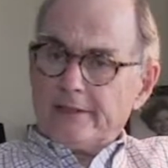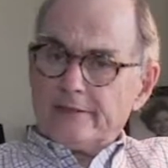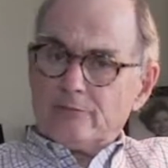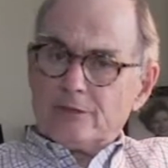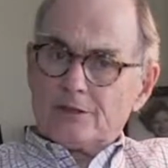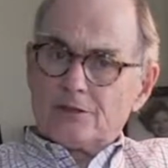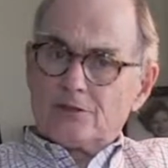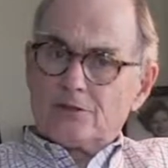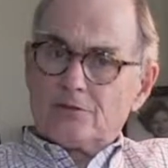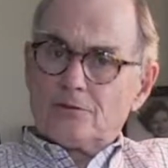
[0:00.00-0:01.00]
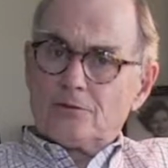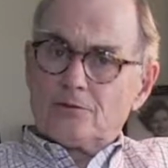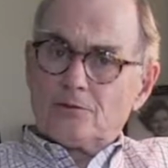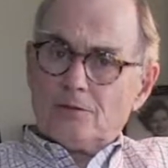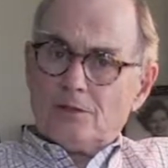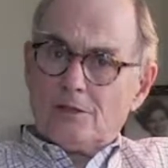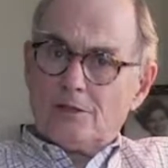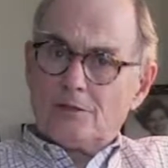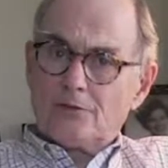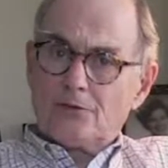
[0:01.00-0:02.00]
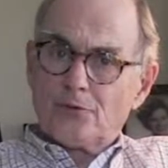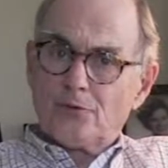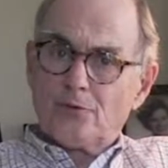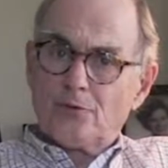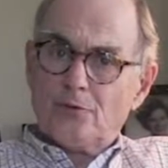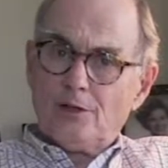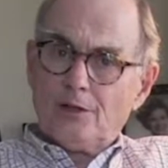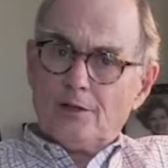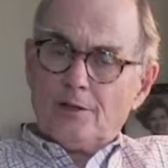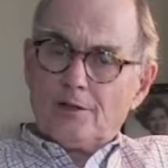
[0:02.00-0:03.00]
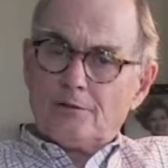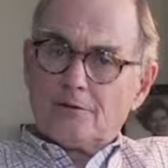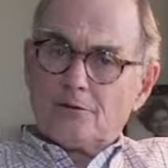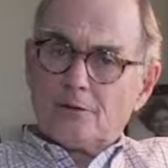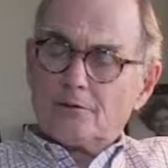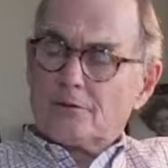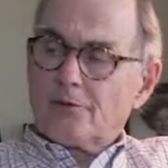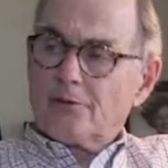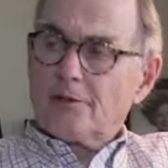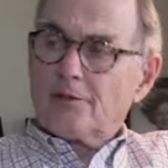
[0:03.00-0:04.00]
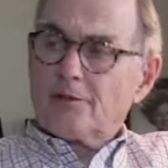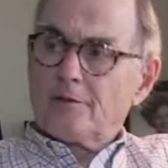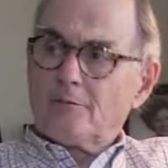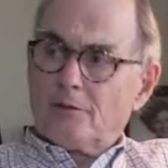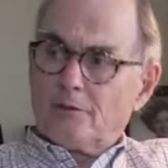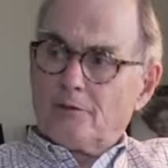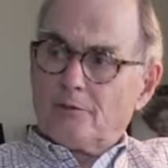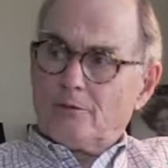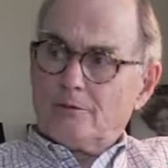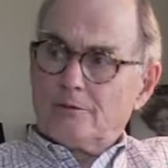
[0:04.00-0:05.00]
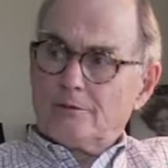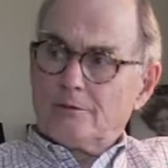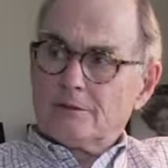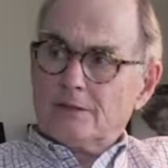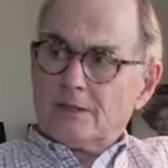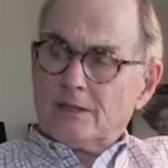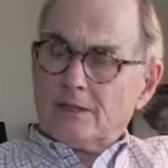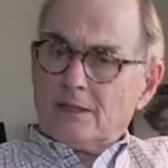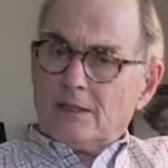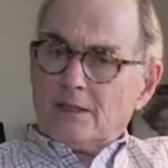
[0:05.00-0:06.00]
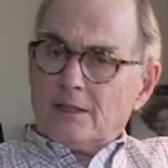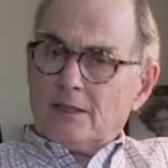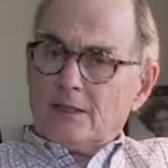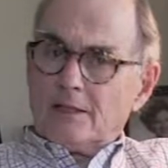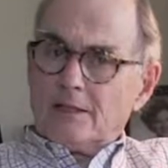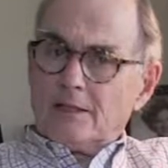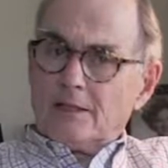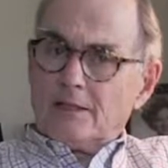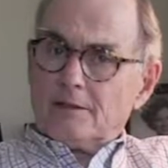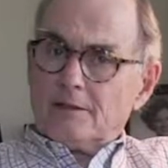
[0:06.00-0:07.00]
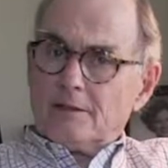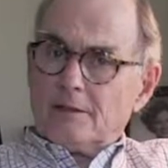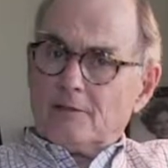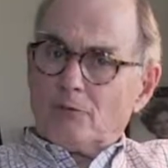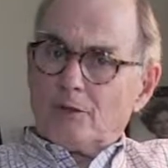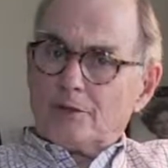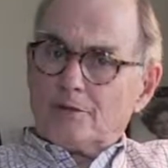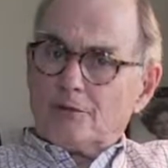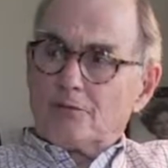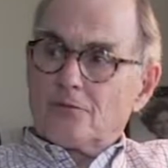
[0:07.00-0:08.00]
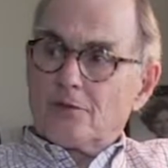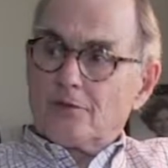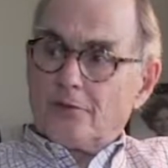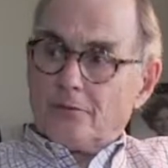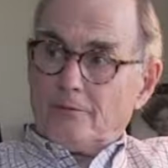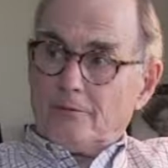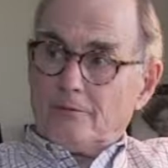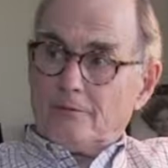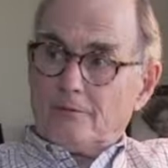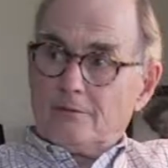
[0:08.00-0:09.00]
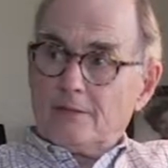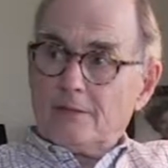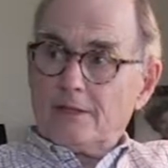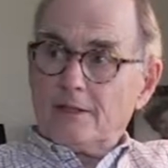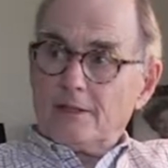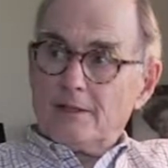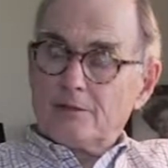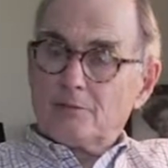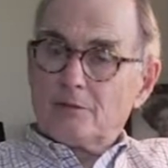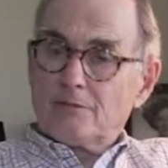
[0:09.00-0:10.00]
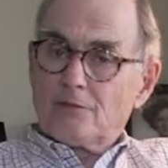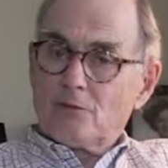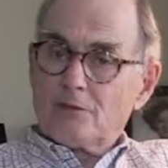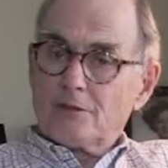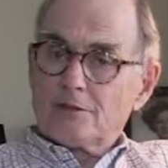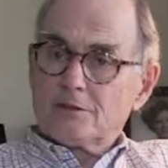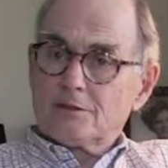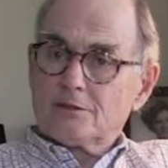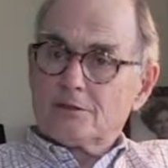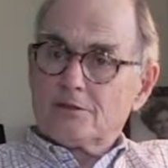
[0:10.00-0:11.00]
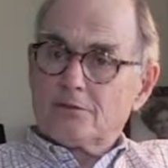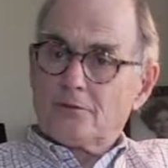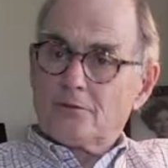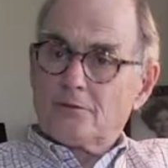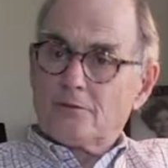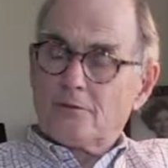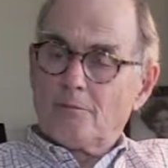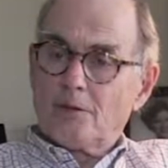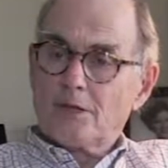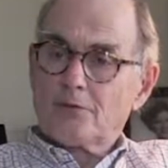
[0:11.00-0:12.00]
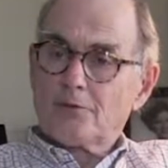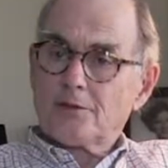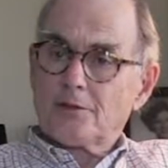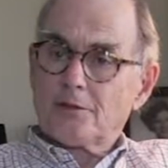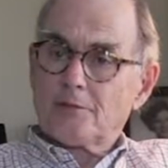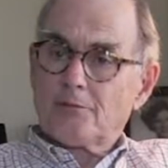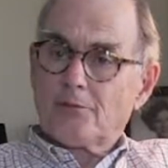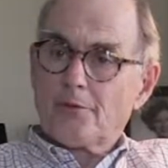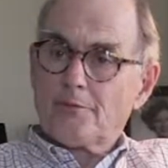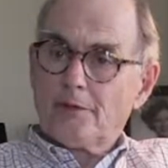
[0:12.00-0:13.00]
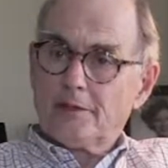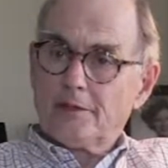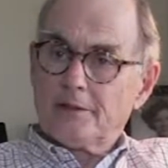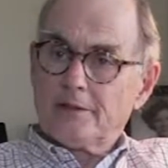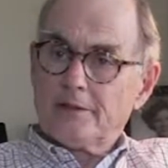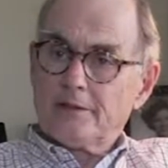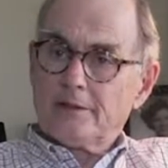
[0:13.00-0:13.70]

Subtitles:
and went to school through the 12th grade in Barnwell. And then I went to the Citadel and spent 4 years at the Citadel, majoring in pre-med.